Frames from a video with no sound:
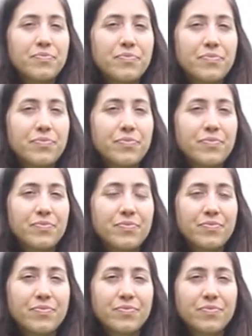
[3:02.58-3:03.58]

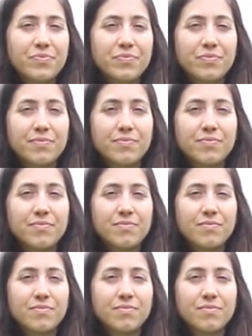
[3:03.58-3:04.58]

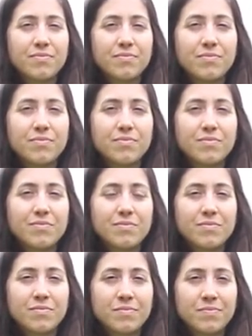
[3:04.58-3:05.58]

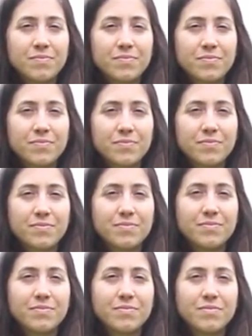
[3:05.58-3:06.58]

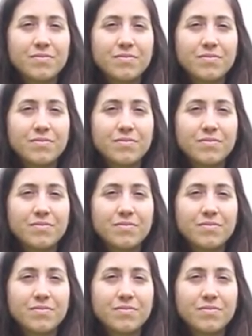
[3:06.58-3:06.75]
The person shown says nothing.